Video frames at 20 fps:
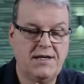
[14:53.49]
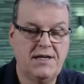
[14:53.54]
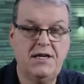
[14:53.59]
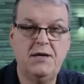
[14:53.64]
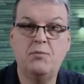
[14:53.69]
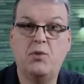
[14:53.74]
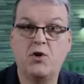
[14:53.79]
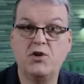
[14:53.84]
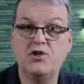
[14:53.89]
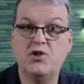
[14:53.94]

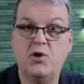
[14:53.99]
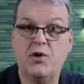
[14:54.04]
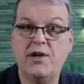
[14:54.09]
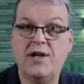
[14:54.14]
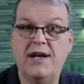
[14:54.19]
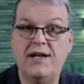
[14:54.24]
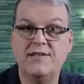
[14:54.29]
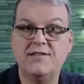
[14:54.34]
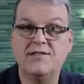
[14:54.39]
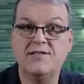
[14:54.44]
keyboard
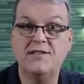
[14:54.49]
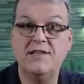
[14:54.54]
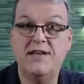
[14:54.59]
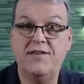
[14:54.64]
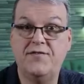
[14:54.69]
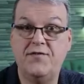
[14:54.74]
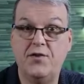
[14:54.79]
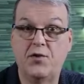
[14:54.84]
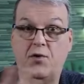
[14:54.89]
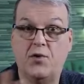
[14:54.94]
shortcuts
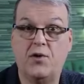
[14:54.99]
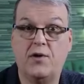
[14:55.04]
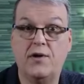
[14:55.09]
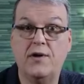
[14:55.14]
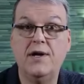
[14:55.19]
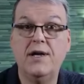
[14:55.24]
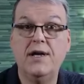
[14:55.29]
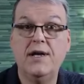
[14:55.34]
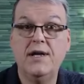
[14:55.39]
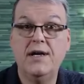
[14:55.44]
if
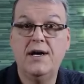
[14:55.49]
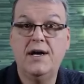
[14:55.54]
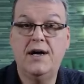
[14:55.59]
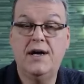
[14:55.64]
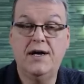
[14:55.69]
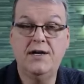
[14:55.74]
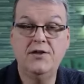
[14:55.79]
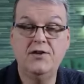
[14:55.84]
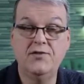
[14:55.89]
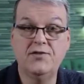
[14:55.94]
you're
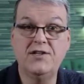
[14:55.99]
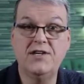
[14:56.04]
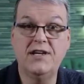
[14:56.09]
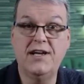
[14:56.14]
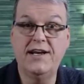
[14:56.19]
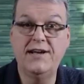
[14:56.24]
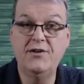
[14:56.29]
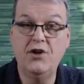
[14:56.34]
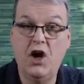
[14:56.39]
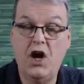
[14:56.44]

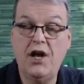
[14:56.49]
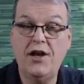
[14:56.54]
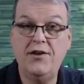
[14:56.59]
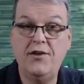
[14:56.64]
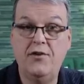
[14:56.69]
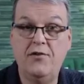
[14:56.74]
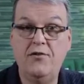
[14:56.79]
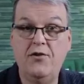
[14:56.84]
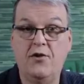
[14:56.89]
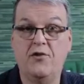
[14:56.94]
using a
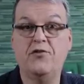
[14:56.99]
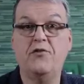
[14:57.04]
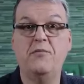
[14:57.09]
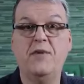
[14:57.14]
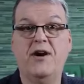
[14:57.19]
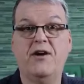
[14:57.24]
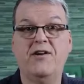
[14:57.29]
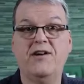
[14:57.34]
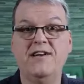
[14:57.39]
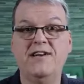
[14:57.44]
non-North
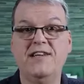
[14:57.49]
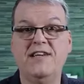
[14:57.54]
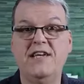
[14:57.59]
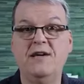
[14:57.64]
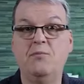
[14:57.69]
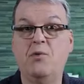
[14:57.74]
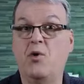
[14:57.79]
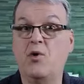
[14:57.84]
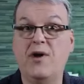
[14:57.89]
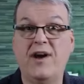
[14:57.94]
American
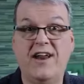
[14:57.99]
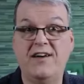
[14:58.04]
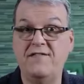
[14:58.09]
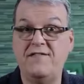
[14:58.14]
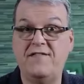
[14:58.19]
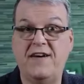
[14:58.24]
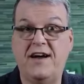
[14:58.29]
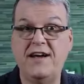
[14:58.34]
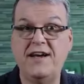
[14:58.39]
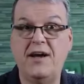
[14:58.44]
keyboard
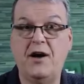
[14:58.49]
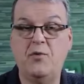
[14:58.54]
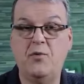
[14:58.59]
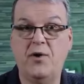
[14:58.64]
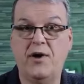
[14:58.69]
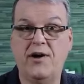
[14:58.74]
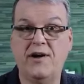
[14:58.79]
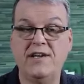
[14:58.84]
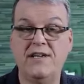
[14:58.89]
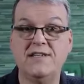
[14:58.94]
and find out
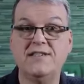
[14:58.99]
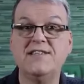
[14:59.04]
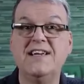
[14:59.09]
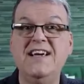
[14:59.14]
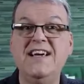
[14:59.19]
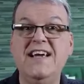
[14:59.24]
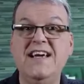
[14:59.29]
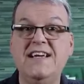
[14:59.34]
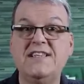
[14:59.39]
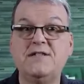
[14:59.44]
where it is.
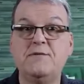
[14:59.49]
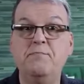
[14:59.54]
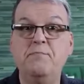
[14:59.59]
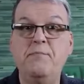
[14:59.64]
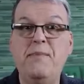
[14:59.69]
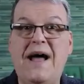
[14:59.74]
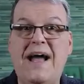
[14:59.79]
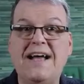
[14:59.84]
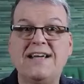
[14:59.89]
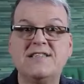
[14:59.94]
It's
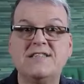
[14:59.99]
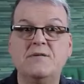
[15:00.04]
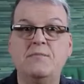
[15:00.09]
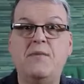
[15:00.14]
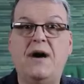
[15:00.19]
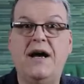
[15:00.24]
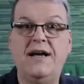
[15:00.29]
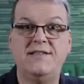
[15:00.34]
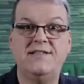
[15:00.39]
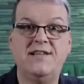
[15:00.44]

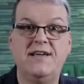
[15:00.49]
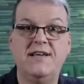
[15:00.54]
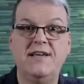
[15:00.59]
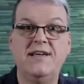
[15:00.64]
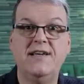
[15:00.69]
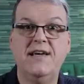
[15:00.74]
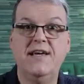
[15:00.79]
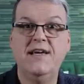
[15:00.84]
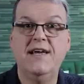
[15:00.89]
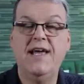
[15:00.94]

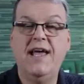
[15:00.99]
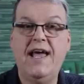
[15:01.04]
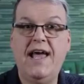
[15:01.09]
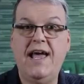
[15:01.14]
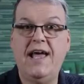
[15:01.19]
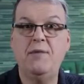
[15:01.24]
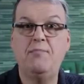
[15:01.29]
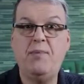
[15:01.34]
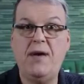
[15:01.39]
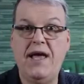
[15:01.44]
maximizing
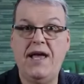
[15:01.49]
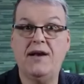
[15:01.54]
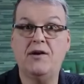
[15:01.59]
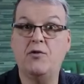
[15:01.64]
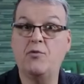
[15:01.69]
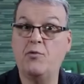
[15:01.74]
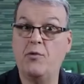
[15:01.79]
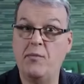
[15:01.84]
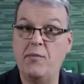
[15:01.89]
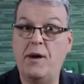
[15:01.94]
a
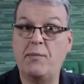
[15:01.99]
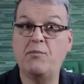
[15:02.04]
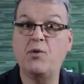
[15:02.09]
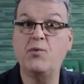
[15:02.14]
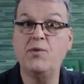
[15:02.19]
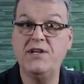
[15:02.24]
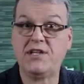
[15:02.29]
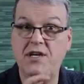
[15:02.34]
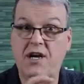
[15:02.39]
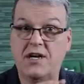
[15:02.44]
panel. Remember,
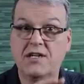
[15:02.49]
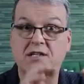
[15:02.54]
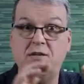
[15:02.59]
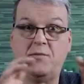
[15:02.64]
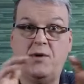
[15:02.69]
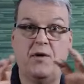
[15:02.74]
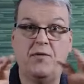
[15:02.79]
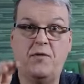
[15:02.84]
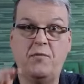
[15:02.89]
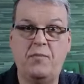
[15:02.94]
we talked
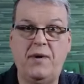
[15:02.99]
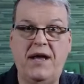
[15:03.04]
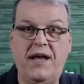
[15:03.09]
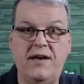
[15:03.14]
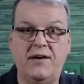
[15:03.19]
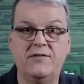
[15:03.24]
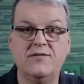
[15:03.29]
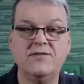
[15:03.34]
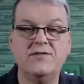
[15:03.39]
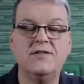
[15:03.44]
about the
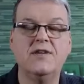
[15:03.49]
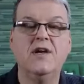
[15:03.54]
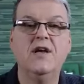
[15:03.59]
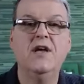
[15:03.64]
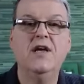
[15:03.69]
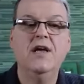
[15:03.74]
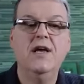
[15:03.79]
panels.